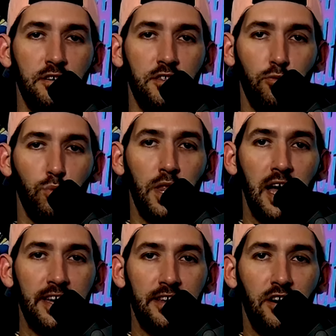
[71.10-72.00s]
they're
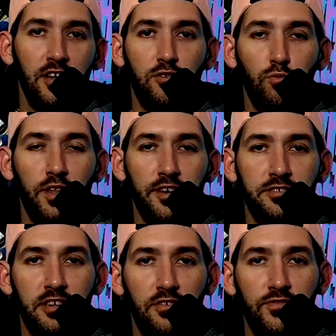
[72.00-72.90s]
reliant on the
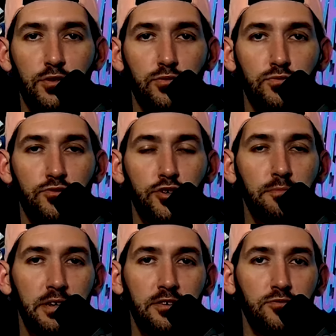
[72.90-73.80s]
release of new
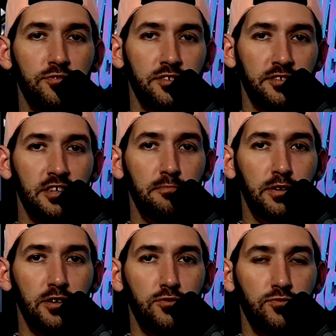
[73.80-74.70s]
GPUs and
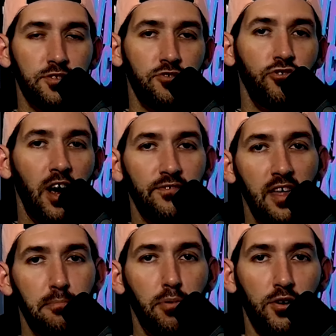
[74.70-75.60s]
CPUs to drive
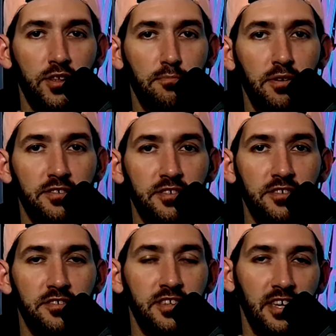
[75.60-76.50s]
that part of the
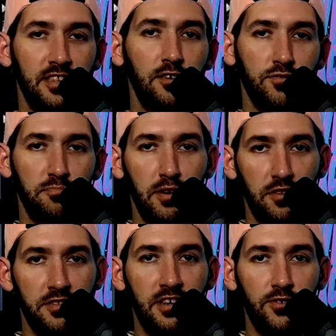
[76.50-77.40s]
business to get those
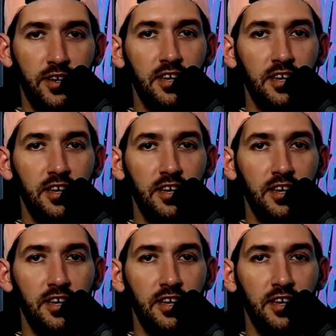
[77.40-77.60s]
builds going